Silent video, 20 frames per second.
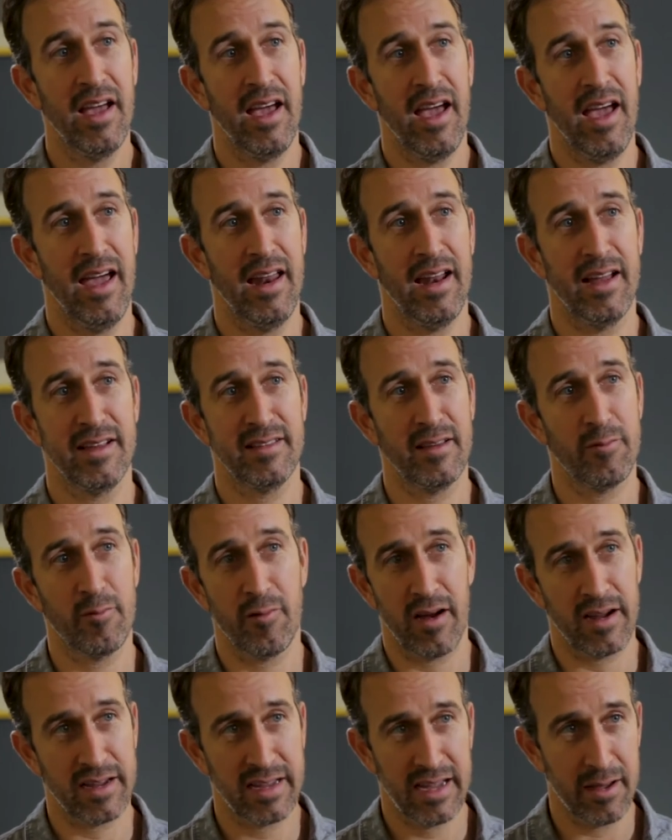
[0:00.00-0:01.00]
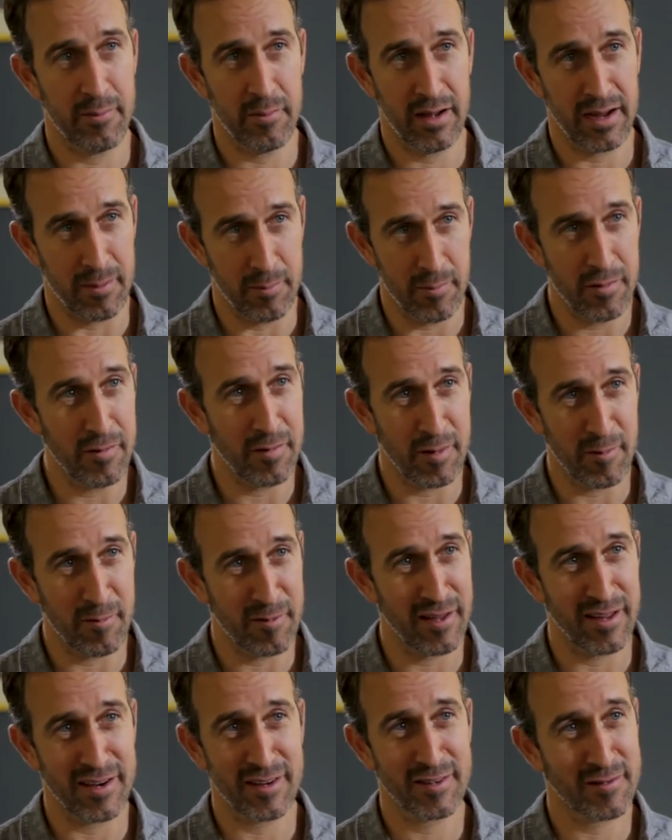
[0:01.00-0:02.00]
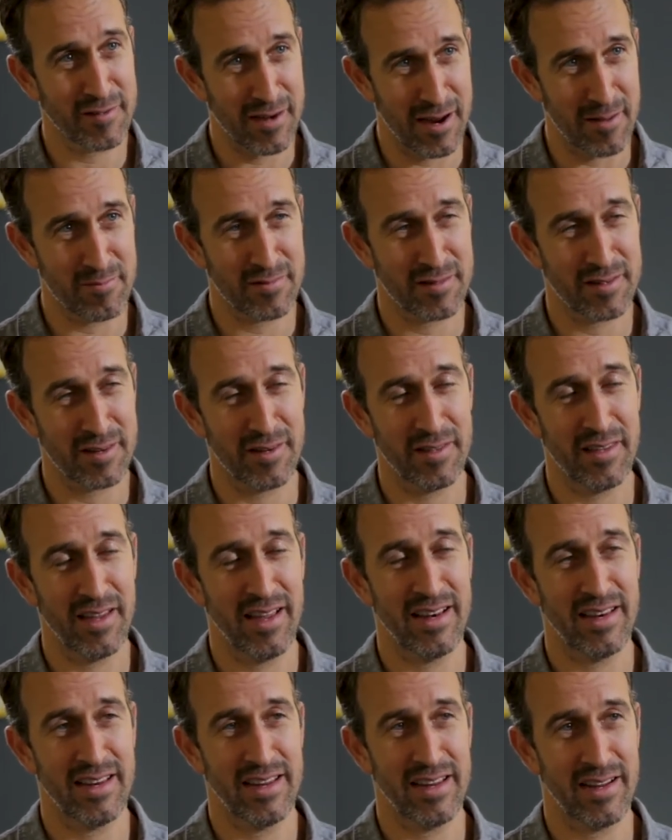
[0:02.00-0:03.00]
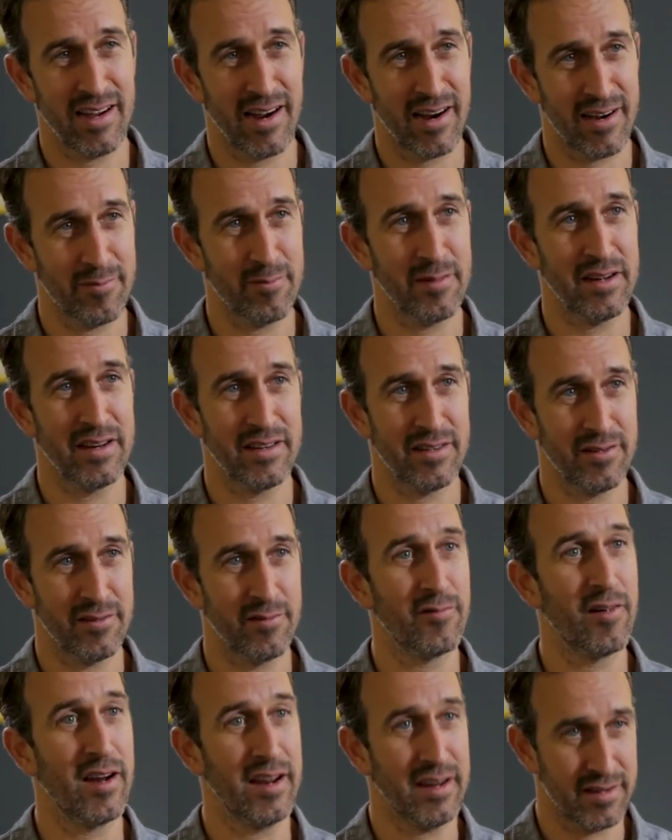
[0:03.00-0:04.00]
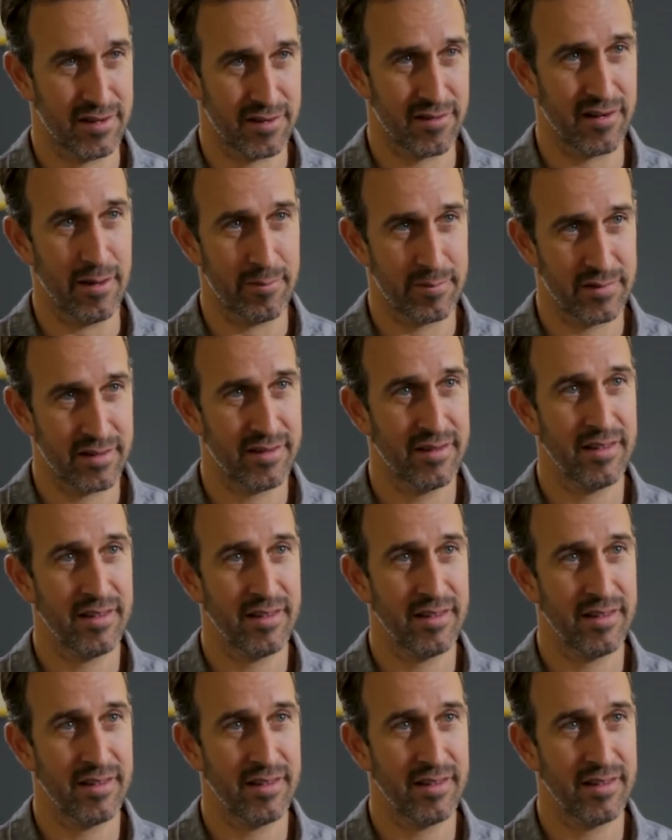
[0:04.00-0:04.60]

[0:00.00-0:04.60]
And I said, well, I can't make a movie without a script. So then he hired me to write a script.